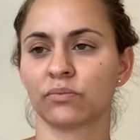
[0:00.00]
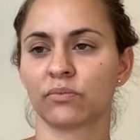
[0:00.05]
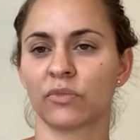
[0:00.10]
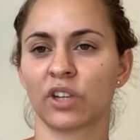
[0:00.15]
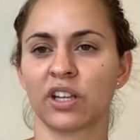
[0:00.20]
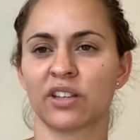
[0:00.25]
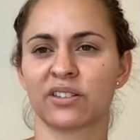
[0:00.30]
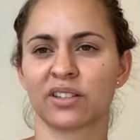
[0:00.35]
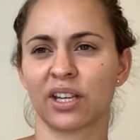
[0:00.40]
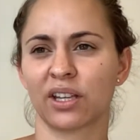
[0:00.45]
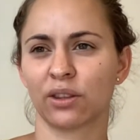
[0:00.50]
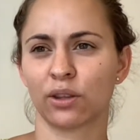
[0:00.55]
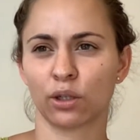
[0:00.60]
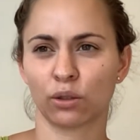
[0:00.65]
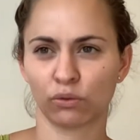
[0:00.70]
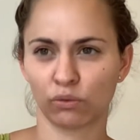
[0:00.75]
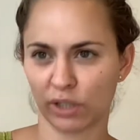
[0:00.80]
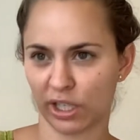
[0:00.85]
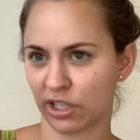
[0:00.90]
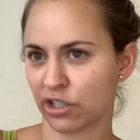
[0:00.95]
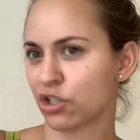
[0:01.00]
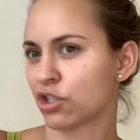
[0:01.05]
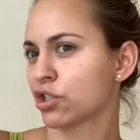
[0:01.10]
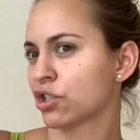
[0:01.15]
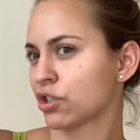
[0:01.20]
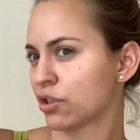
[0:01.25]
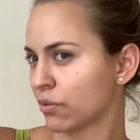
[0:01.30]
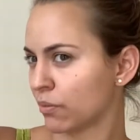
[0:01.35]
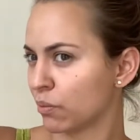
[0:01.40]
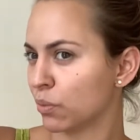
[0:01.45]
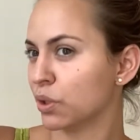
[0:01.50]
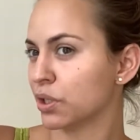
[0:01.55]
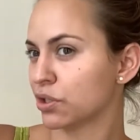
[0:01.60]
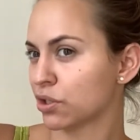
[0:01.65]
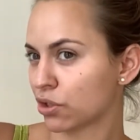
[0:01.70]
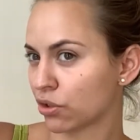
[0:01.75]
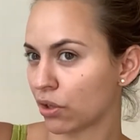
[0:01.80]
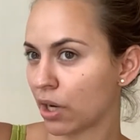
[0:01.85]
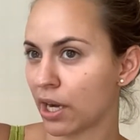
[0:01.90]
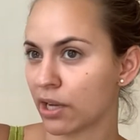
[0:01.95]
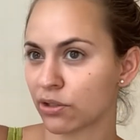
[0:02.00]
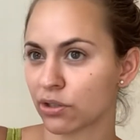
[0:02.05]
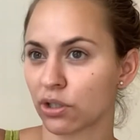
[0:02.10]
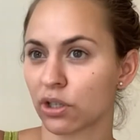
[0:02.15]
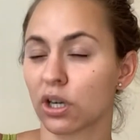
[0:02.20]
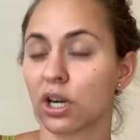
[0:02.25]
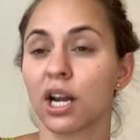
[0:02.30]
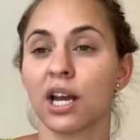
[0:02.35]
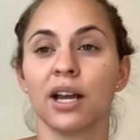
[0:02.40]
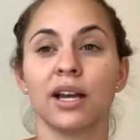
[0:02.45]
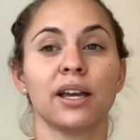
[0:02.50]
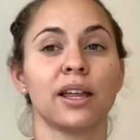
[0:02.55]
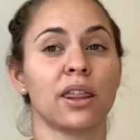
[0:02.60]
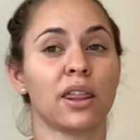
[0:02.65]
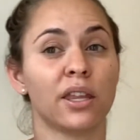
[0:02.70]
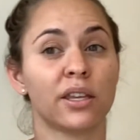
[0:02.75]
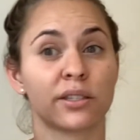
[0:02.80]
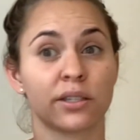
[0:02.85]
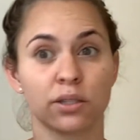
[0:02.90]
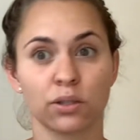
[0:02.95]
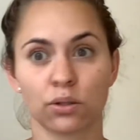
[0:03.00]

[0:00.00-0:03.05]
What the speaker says: It's like their rich moisturizer. This is